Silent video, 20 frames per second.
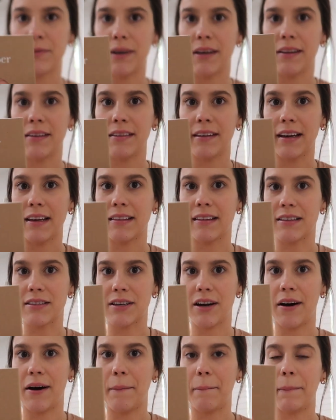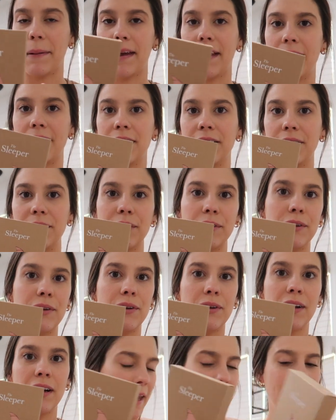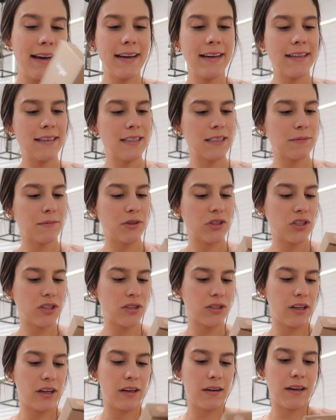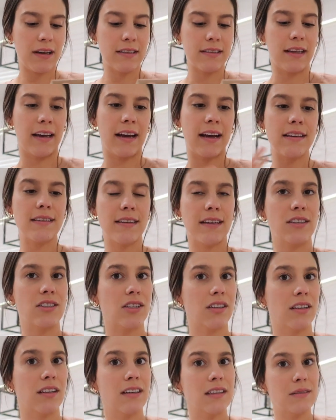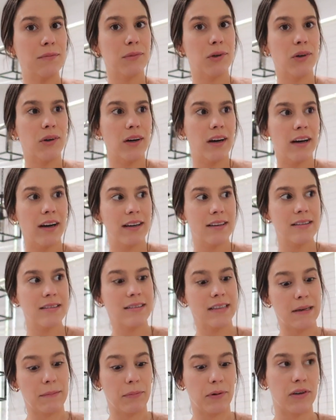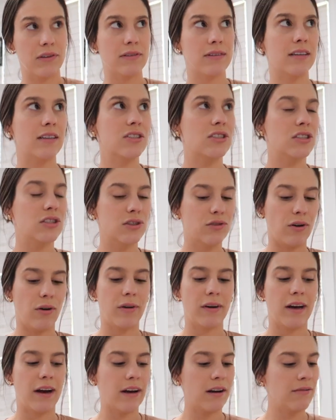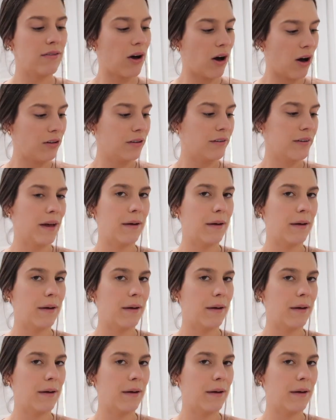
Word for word: with like the top and the little pants, which is good because like I said, she needs more sleepers because she's growing out of all of